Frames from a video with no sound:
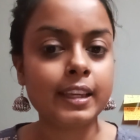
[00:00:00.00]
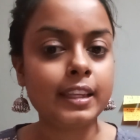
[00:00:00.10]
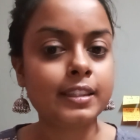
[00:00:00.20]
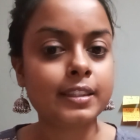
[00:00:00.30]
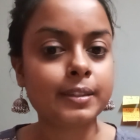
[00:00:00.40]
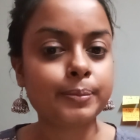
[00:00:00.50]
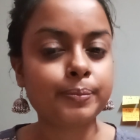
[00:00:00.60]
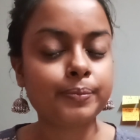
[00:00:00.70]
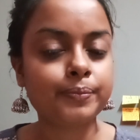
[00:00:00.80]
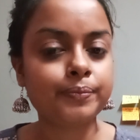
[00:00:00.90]
it
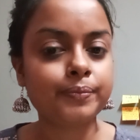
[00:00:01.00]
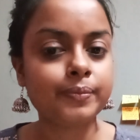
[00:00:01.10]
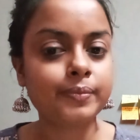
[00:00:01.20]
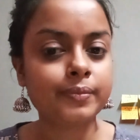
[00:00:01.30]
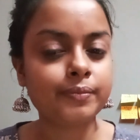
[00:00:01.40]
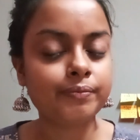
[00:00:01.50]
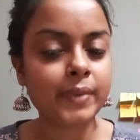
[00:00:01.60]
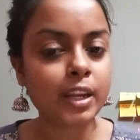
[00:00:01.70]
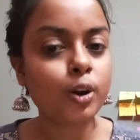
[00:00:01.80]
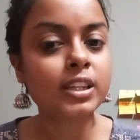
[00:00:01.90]

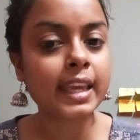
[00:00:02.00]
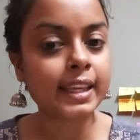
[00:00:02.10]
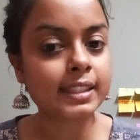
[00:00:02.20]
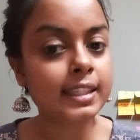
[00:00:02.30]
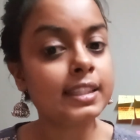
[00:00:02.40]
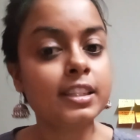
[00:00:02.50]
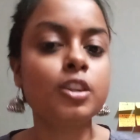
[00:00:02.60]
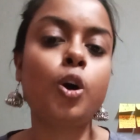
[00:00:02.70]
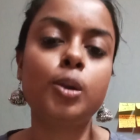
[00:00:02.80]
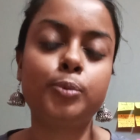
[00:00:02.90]
may not exist
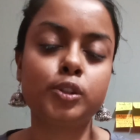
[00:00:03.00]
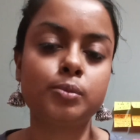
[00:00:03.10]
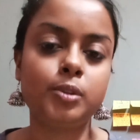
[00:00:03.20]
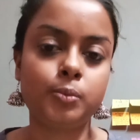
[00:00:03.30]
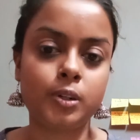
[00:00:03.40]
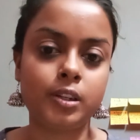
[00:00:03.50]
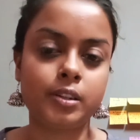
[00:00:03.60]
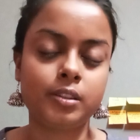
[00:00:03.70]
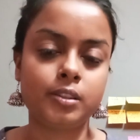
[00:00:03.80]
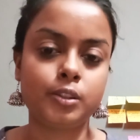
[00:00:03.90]
in all possible world.
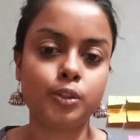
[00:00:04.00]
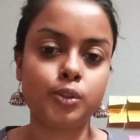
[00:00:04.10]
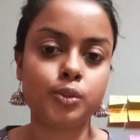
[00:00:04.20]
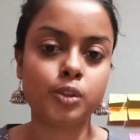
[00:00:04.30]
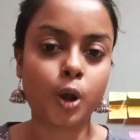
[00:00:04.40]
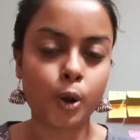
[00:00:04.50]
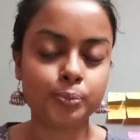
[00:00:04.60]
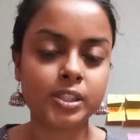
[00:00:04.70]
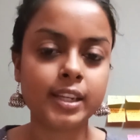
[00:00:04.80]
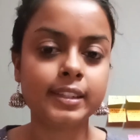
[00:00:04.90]
So the
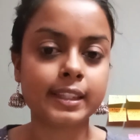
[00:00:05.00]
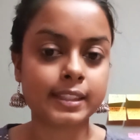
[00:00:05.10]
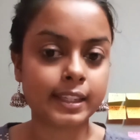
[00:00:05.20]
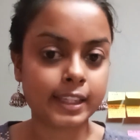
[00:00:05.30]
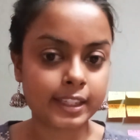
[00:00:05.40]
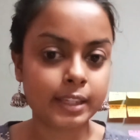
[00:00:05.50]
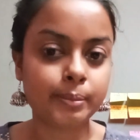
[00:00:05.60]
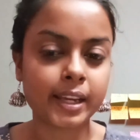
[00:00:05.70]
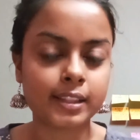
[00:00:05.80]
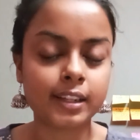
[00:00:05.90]
object denoted
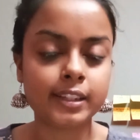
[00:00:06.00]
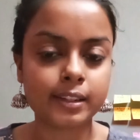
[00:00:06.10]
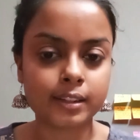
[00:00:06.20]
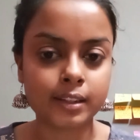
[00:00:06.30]
by the